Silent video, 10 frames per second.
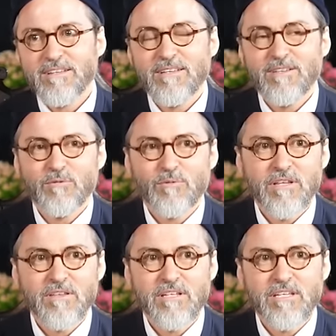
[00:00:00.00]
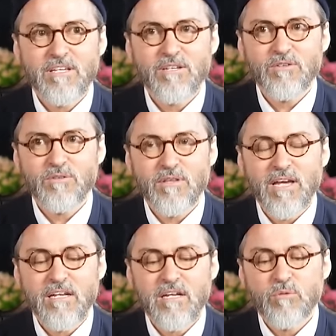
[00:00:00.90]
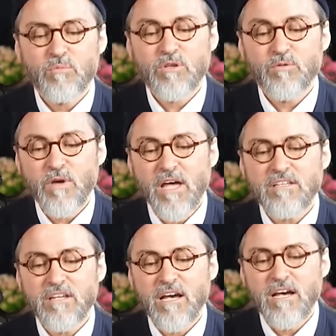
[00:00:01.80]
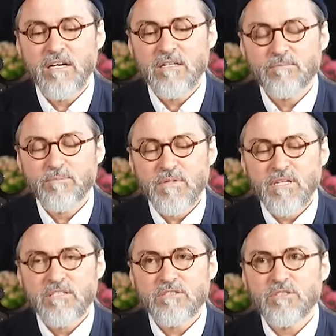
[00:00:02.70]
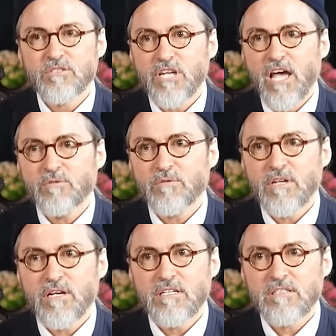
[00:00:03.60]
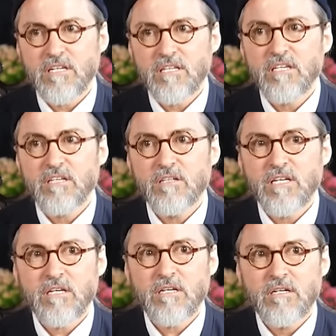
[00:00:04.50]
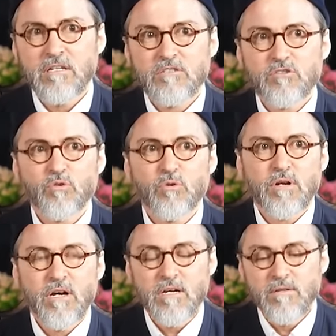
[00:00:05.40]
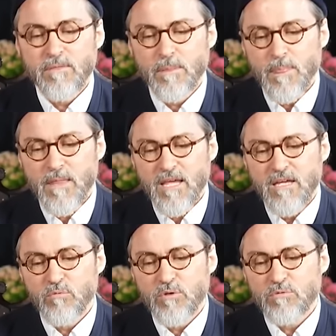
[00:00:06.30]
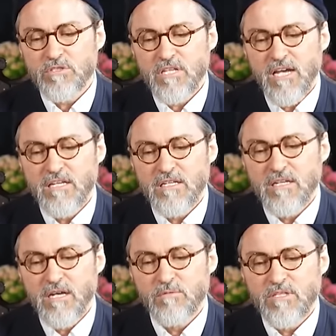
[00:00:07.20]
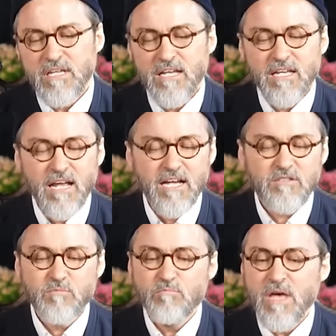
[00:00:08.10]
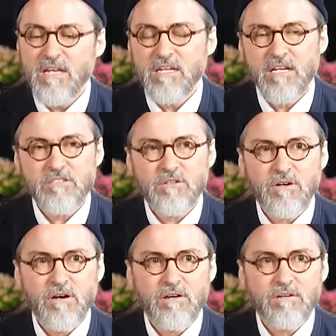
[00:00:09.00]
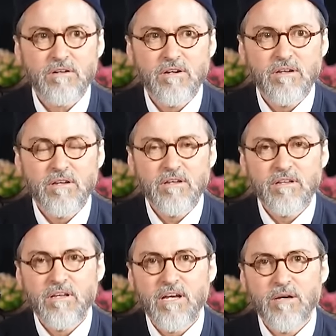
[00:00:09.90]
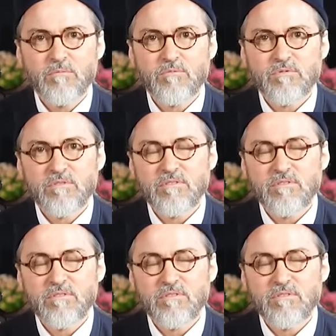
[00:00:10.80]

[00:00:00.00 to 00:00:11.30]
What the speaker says: in the way that he could do that. But the Fatiha is the Shafia. It's a healing surah, and we recite it every day. It has many asrar. Sayyidina